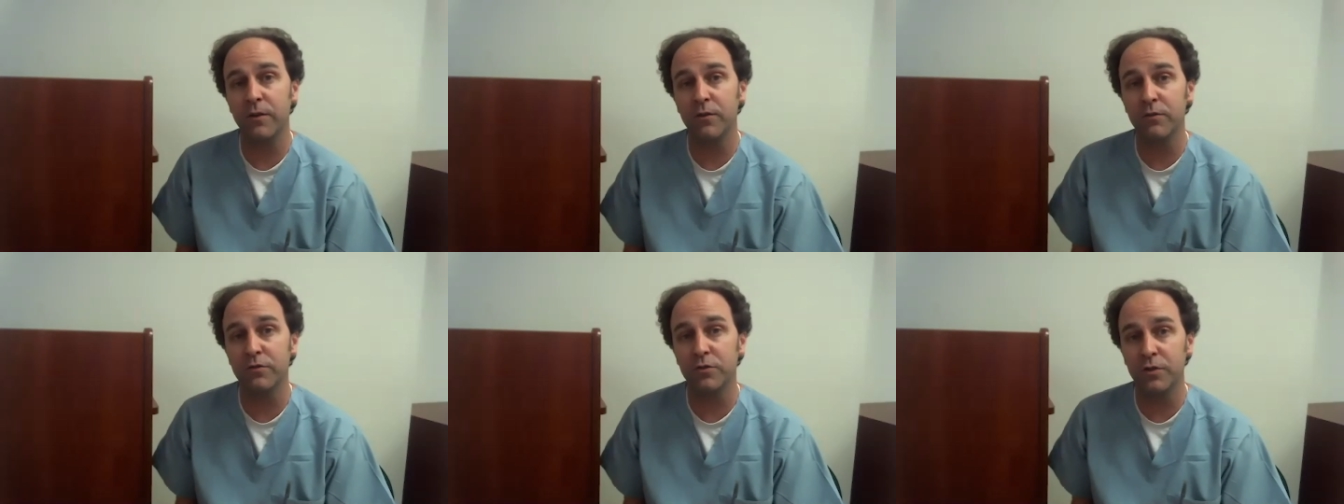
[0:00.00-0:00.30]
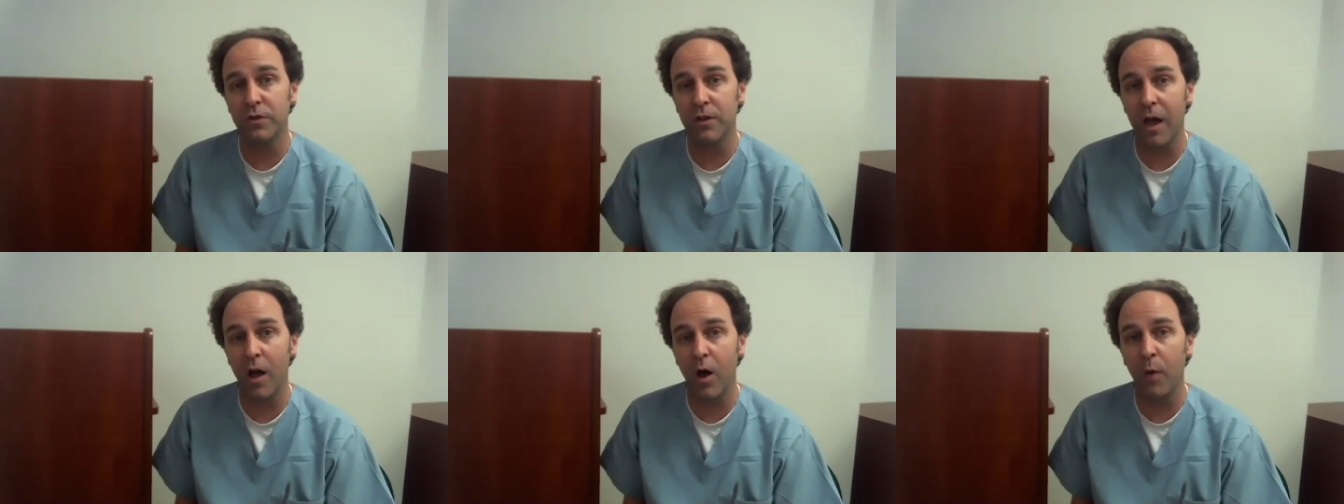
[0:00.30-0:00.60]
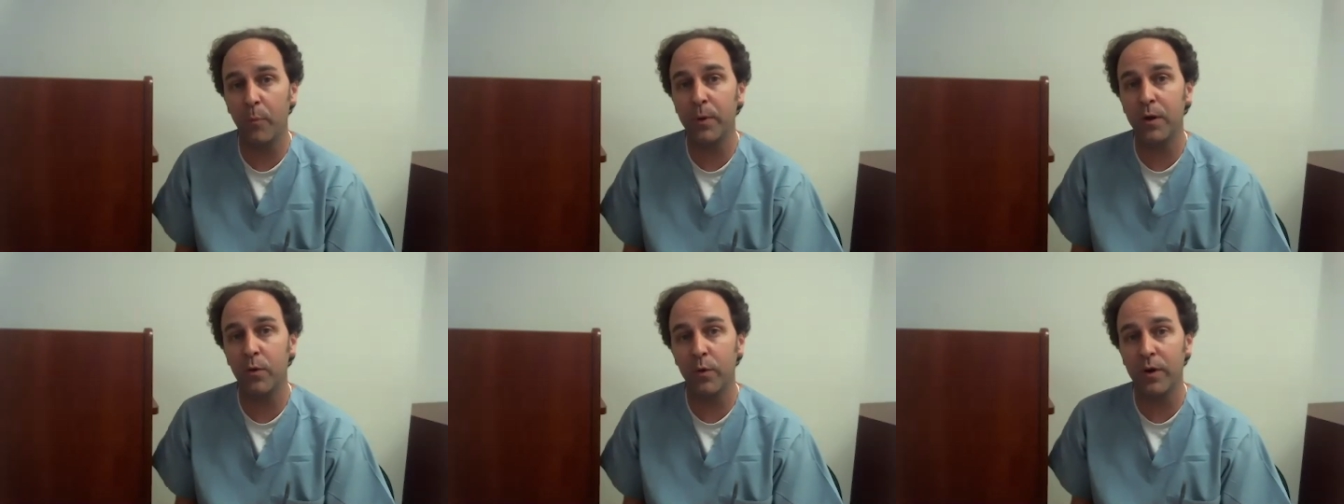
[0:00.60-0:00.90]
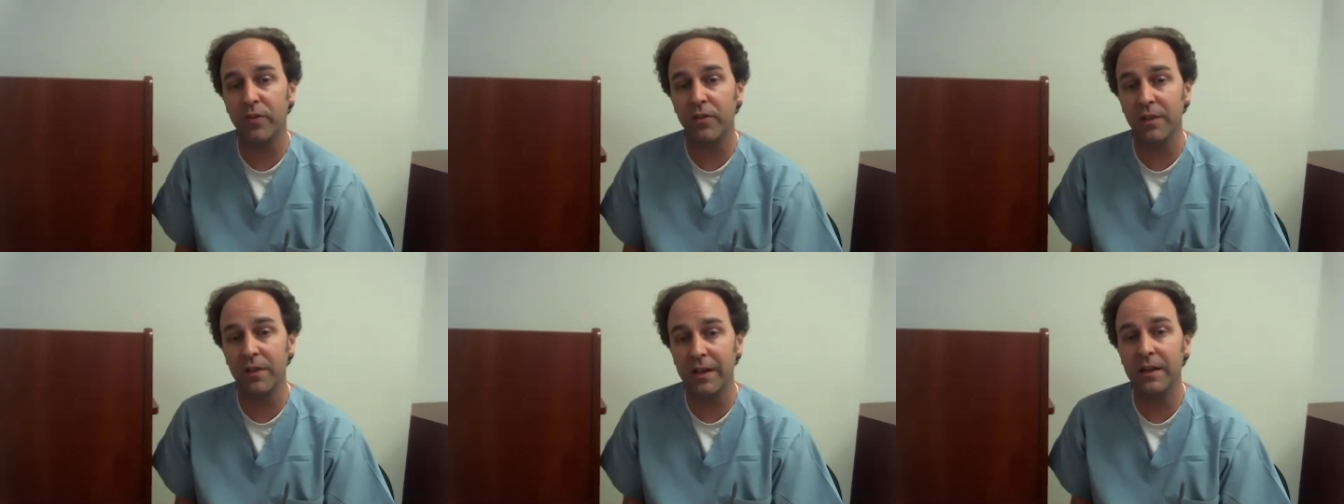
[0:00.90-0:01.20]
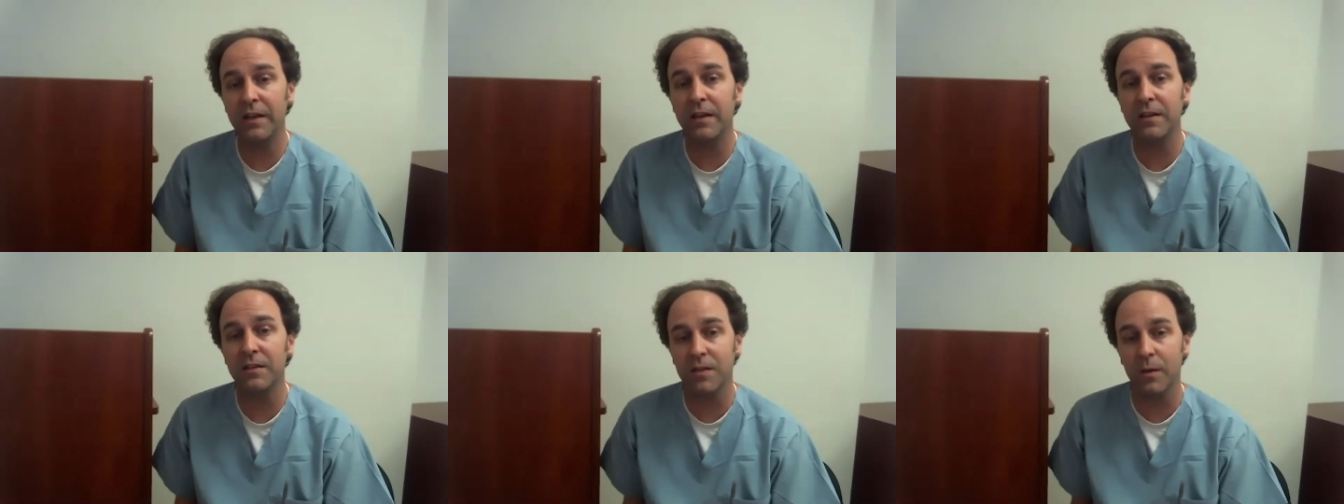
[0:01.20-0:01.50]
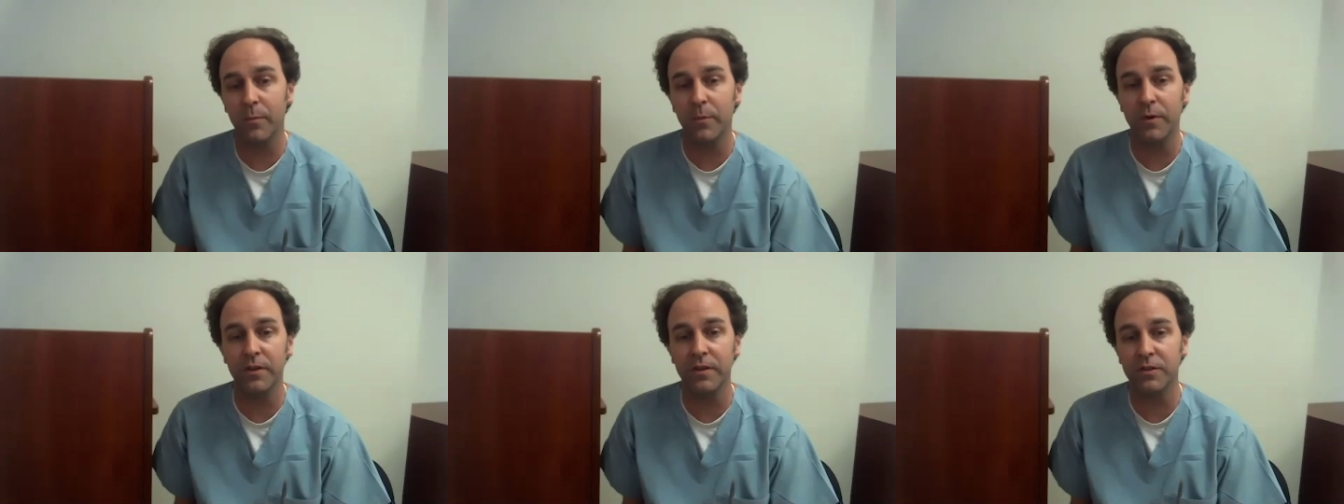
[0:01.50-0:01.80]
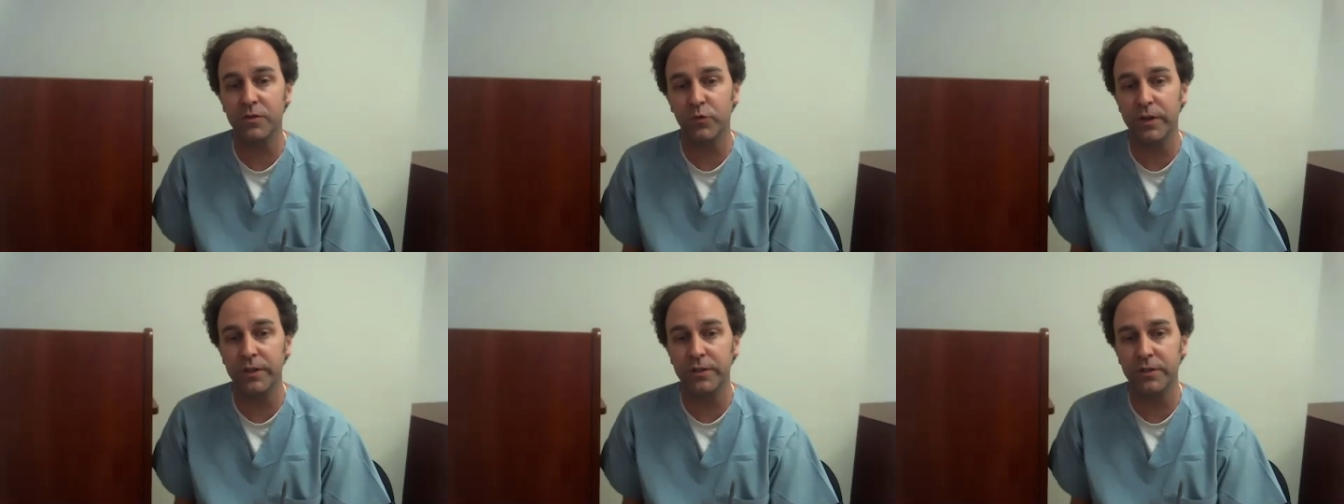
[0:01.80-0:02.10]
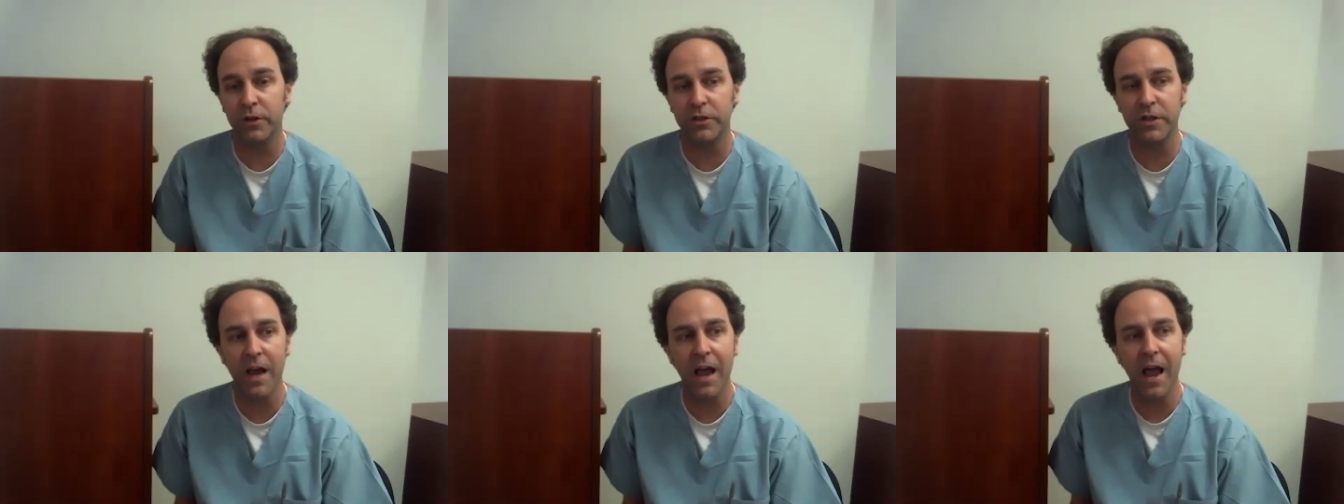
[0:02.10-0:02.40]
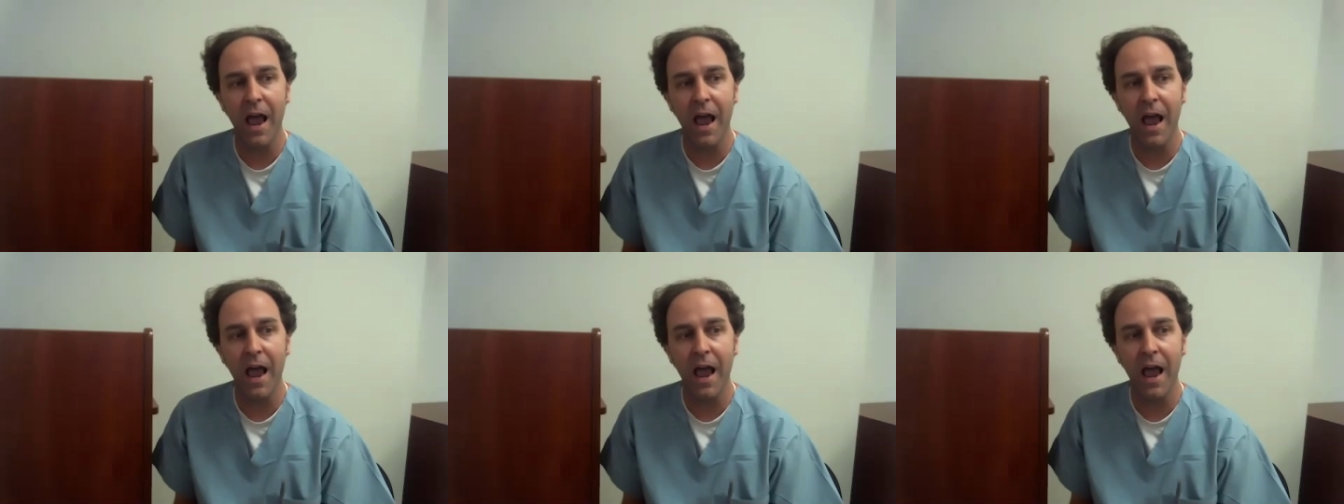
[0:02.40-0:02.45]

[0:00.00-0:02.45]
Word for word: who's helping with leading some of this research,